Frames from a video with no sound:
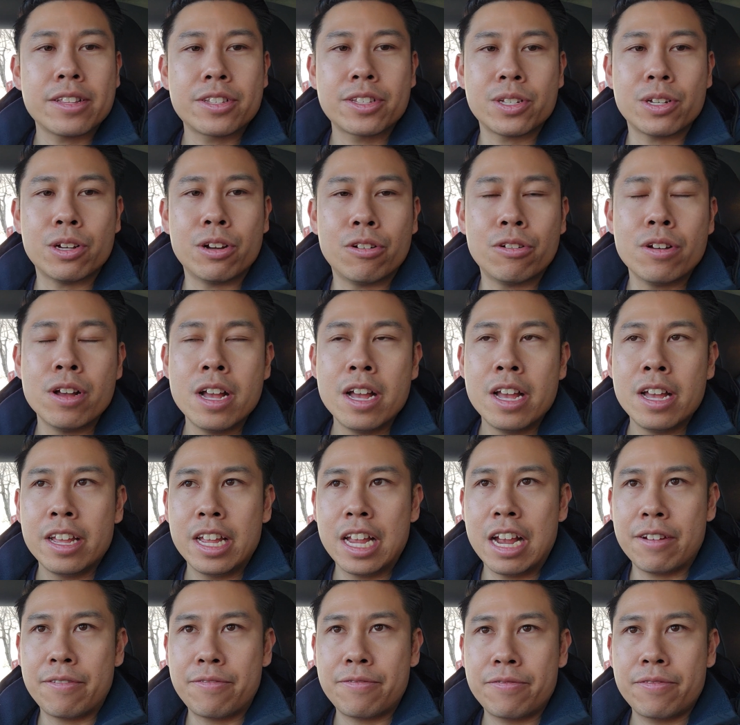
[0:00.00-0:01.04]
So
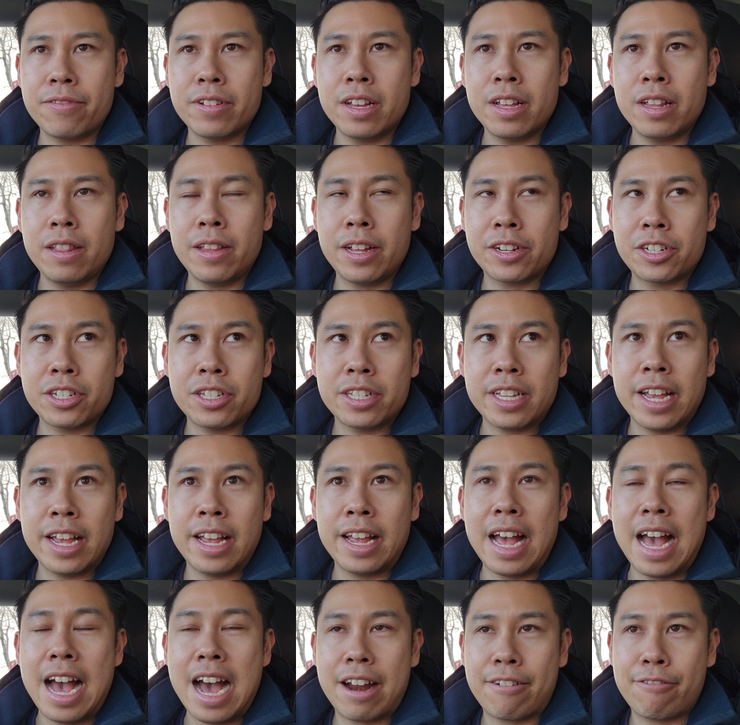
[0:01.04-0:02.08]
if, let's just say
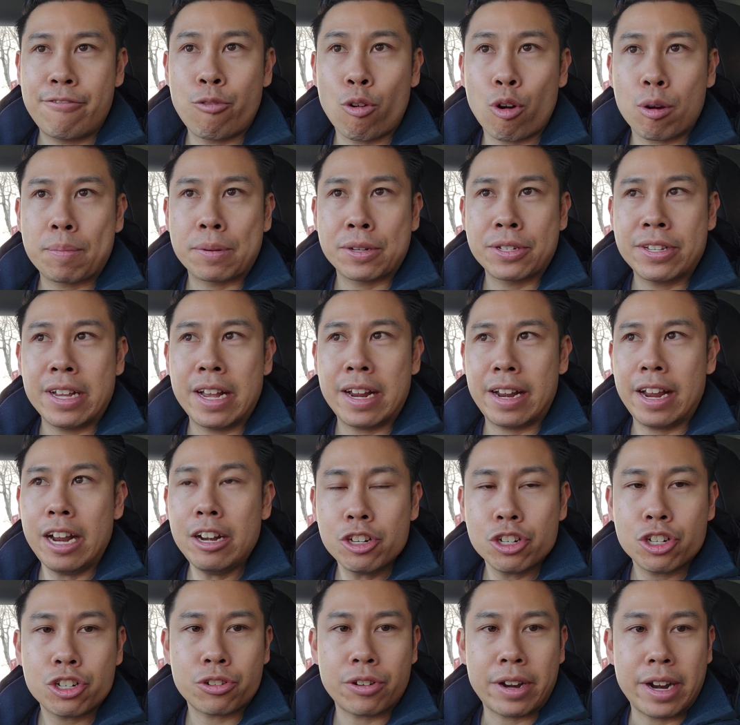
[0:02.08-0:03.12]
at 4%
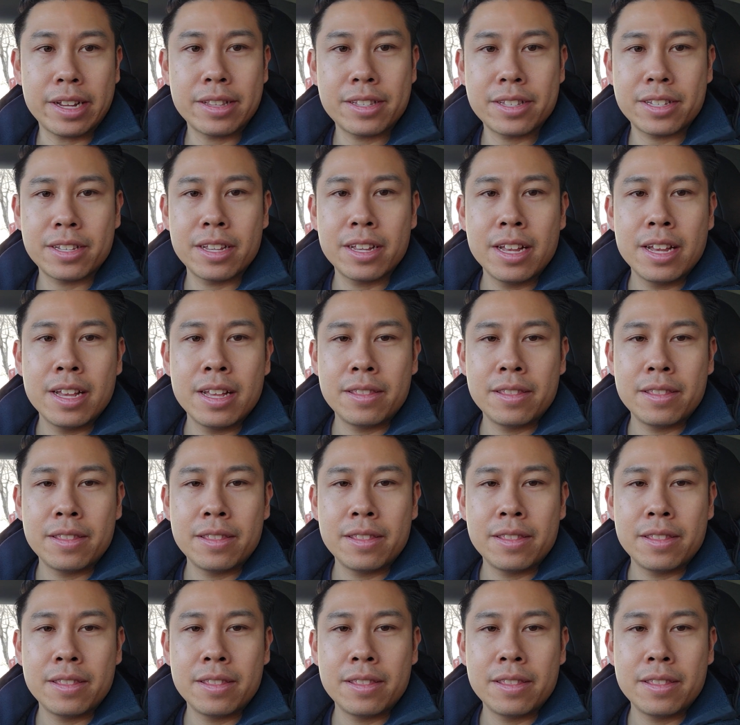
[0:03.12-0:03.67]
interest rates,